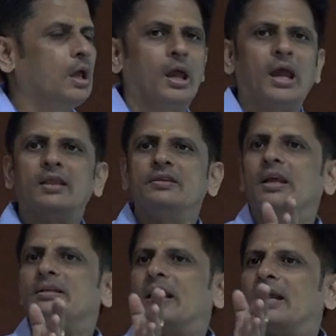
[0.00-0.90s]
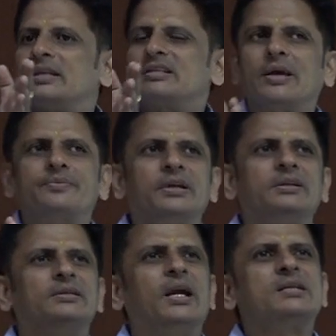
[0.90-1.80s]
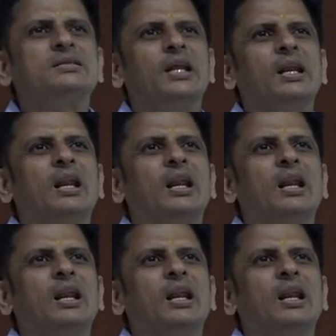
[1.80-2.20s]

And there is another subset that's still